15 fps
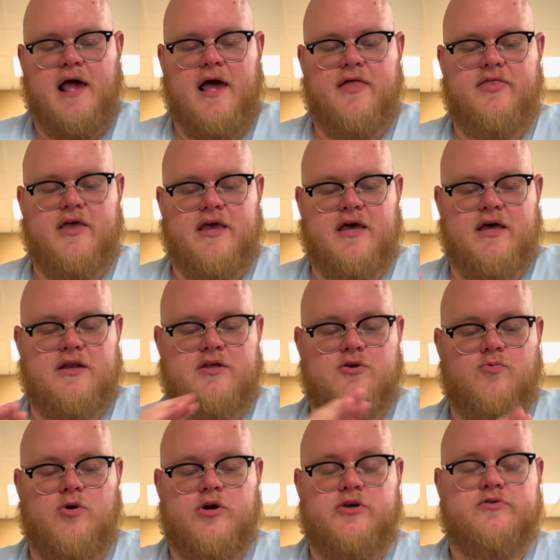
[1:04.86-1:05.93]
And then you
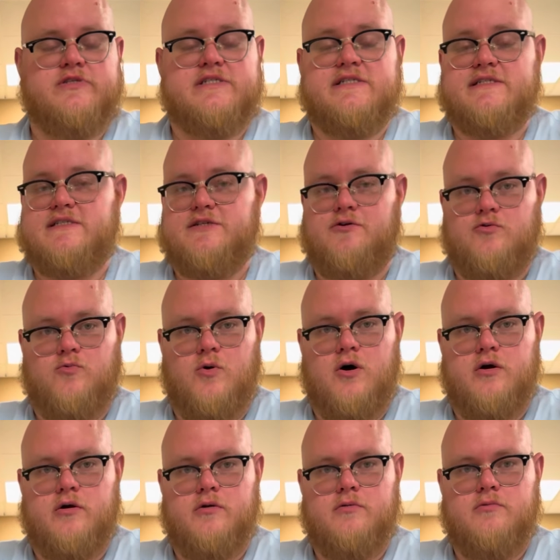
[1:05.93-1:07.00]
want to use distilled
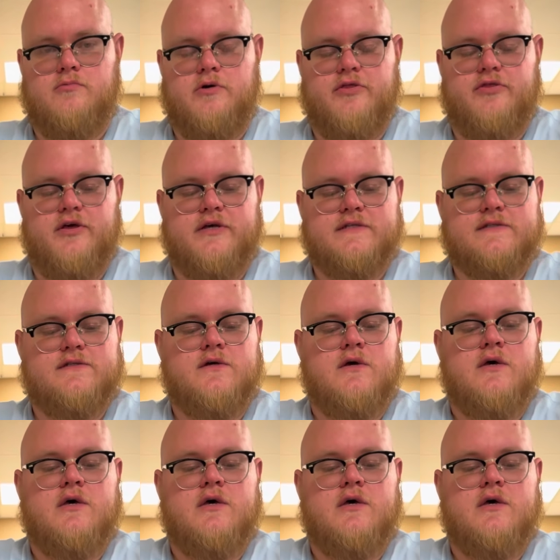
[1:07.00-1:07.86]
water with this.